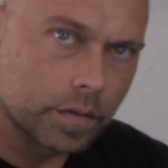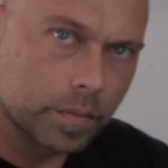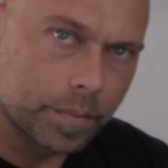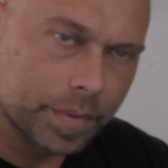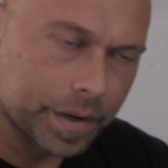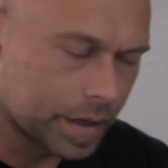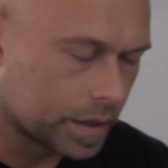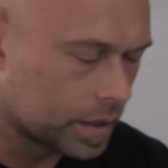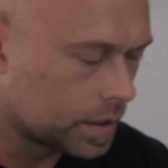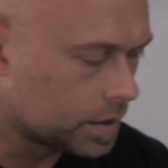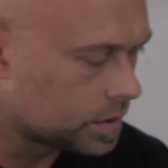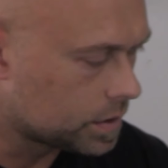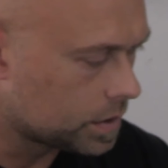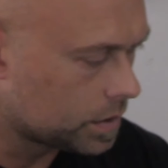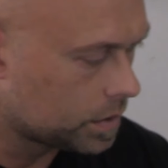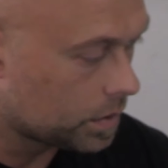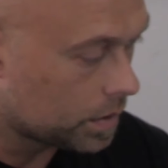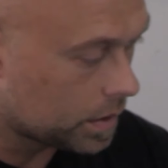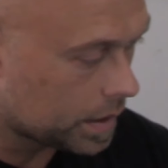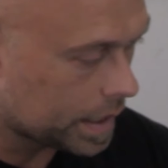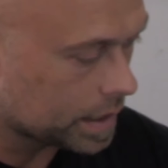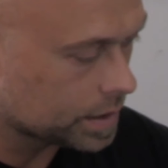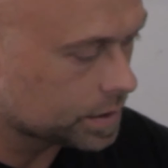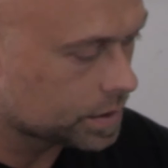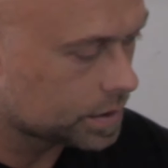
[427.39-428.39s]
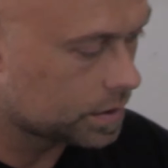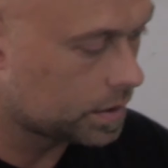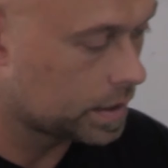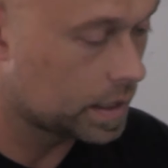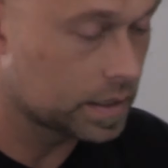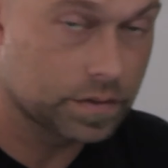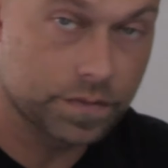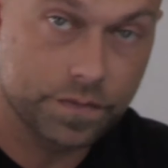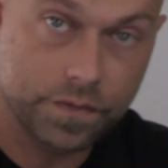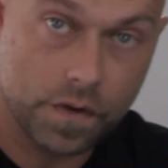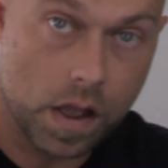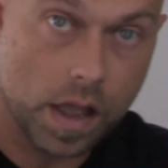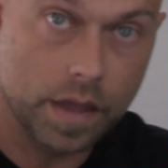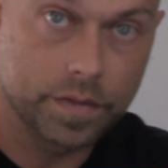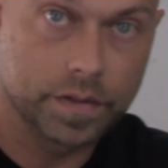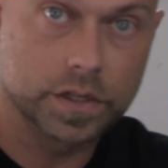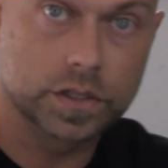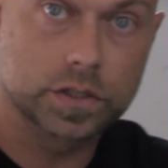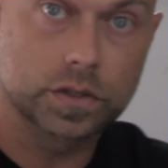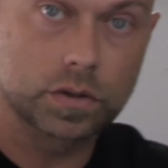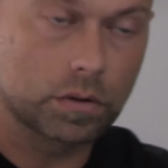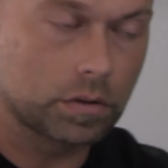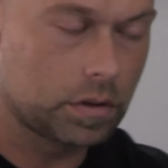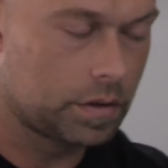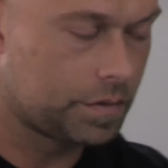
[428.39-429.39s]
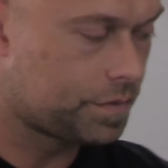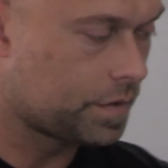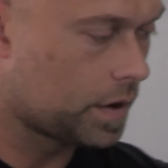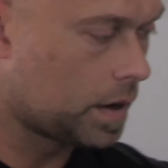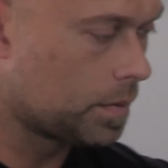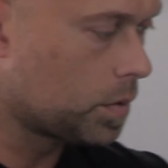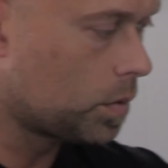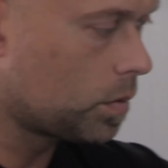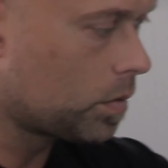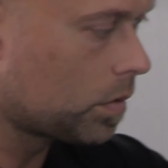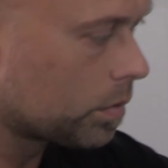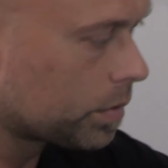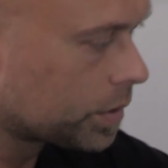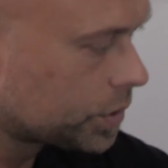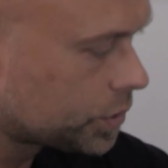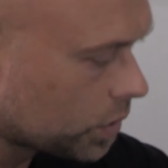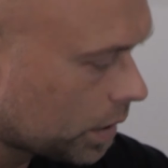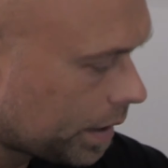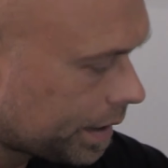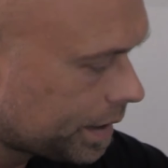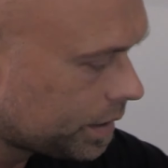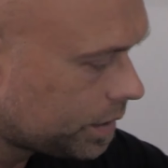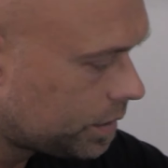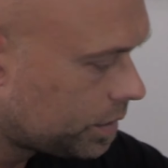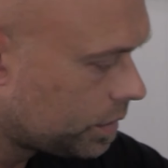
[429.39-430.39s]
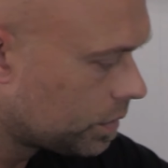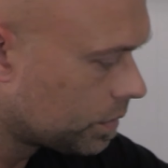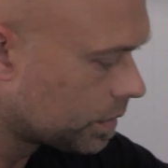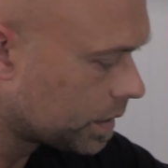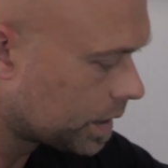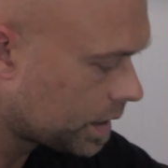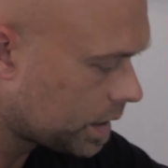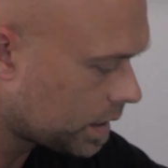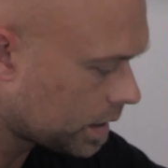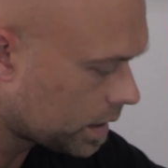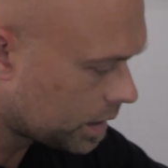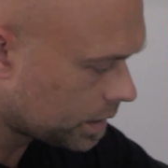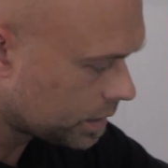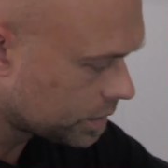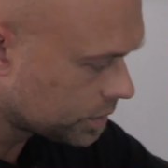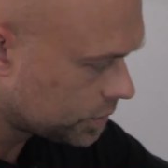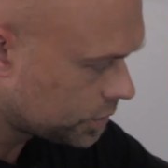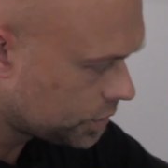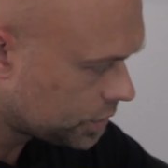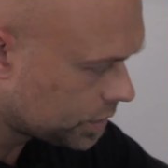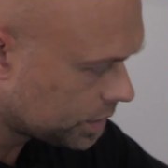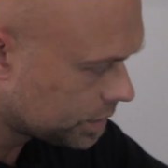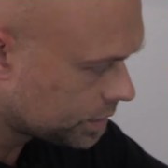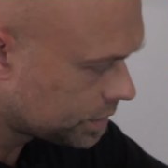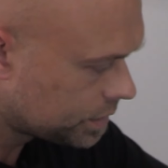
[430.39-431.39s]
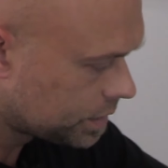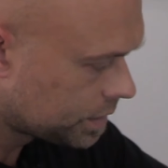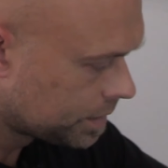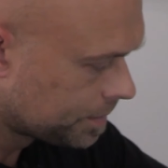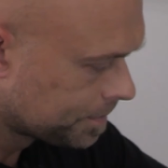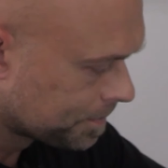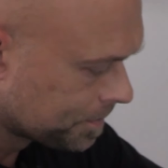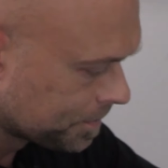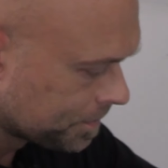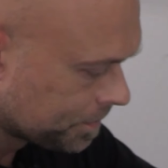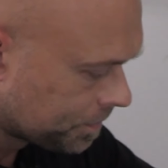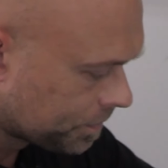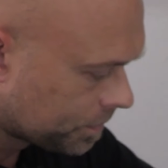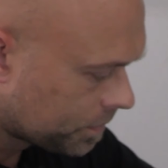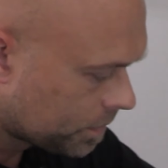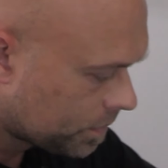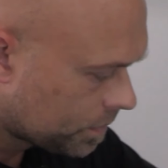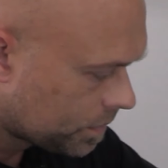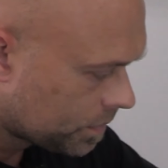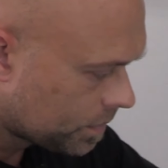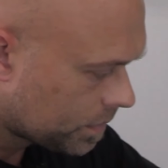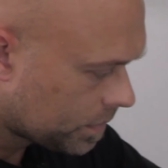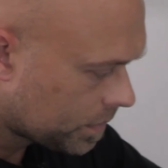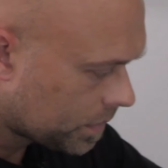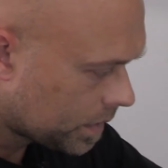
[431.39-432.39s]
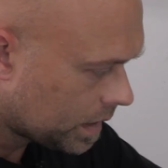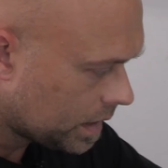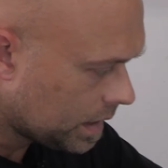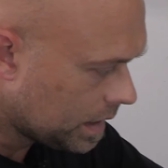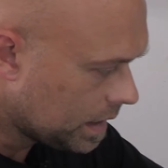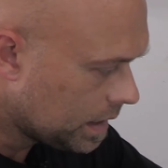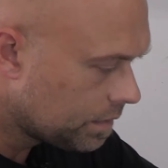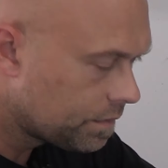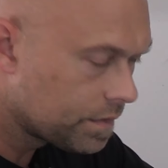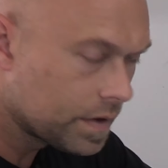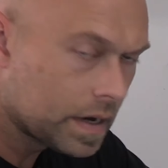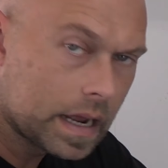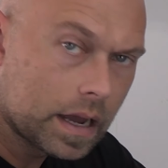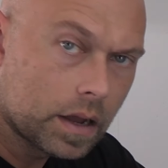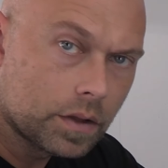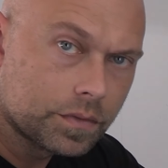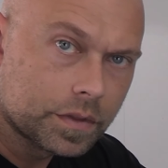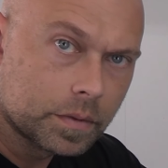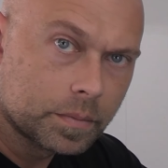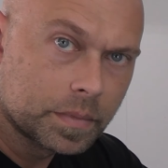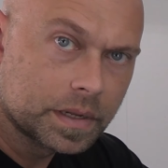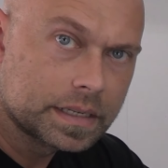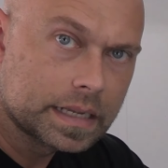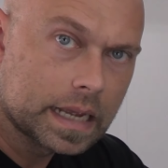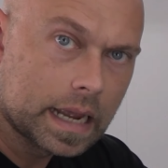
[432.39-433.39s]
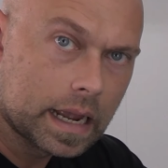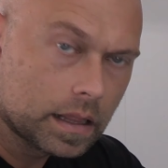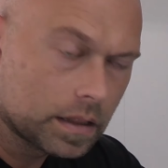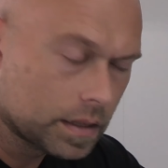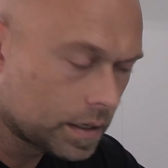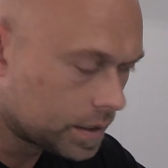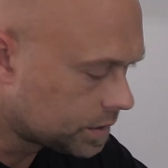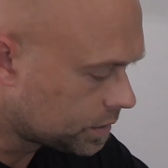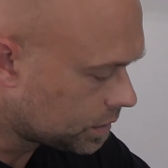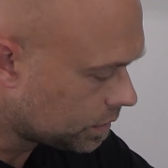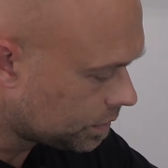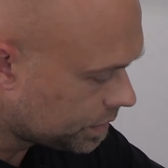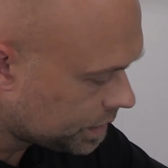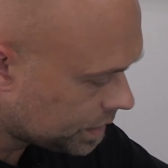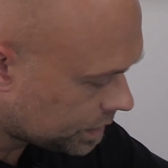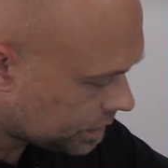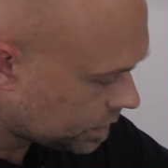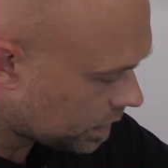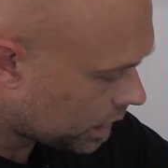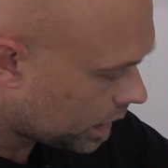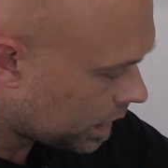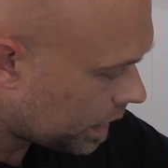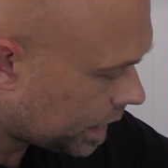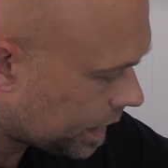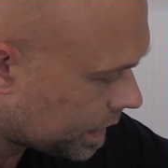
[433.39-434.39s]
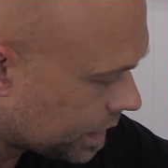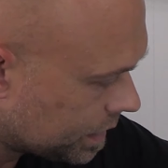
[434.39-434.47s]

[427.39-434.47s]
appearance, and, and that's, that's fine, that's totally fine. But what we're trying to do, again, is just even out the metallic. So this side I